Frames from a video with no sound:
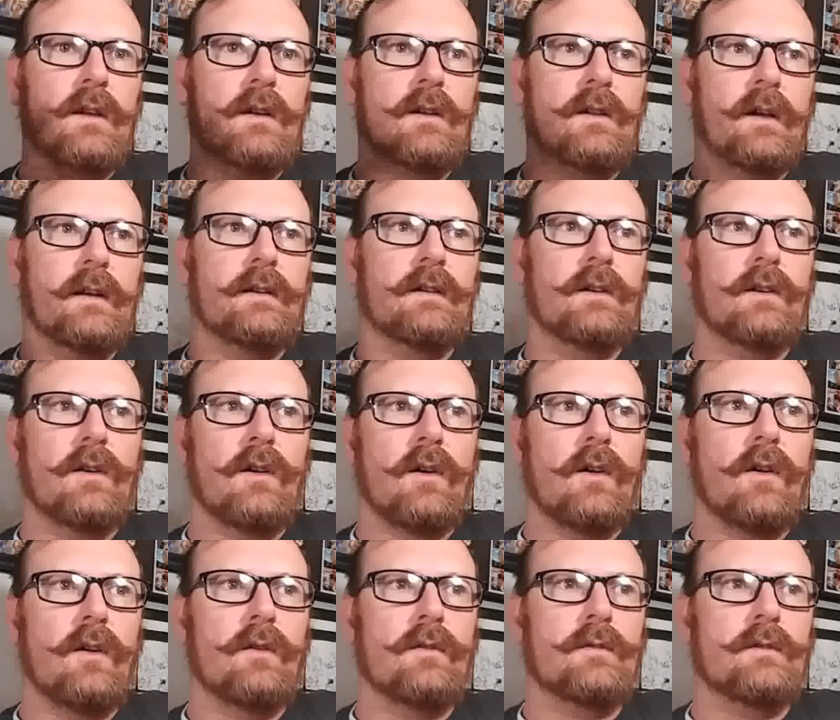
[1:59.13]
collecting
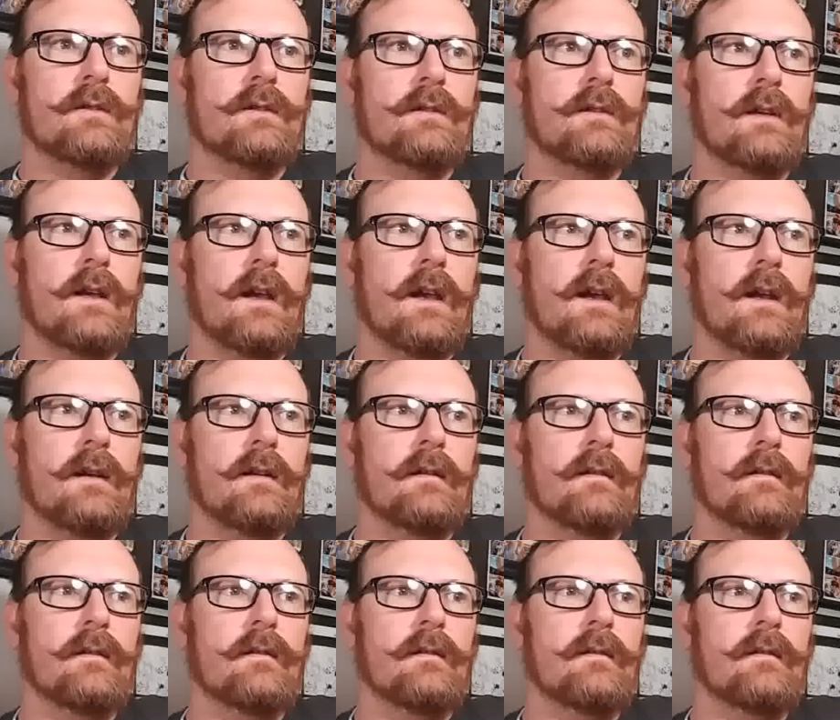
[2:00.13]
cards,
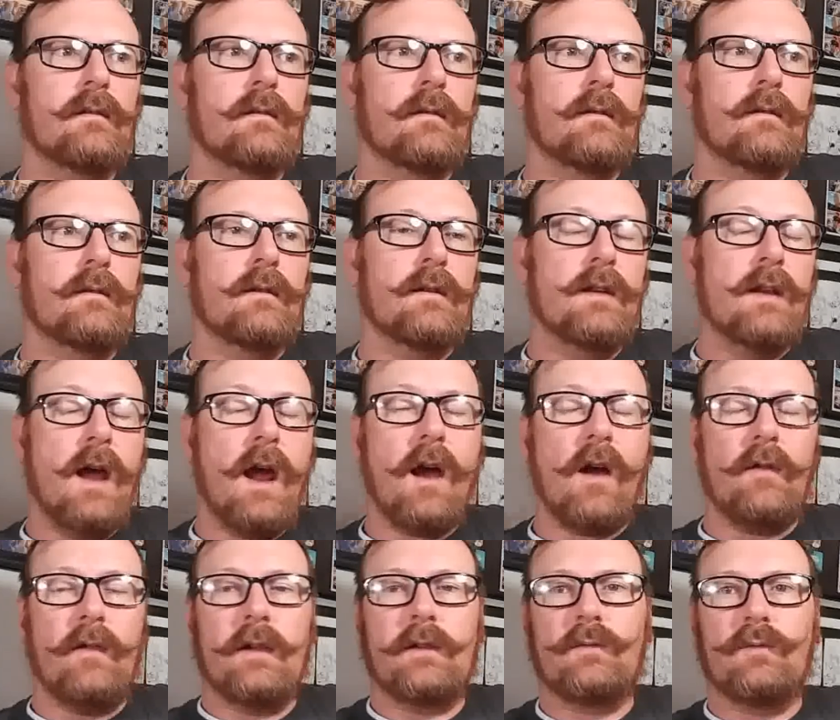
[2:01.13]
and
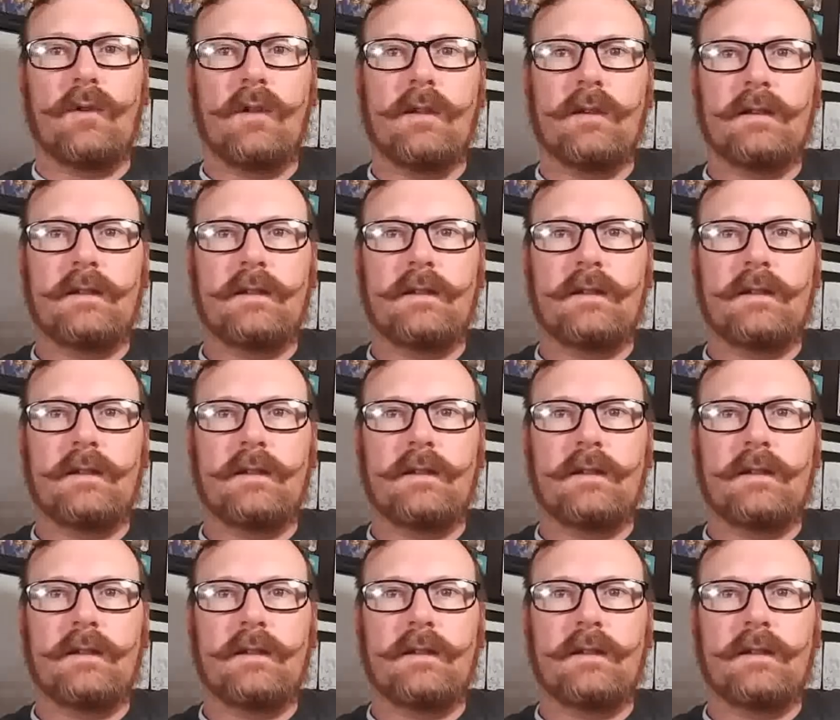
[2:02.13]
now that's one of the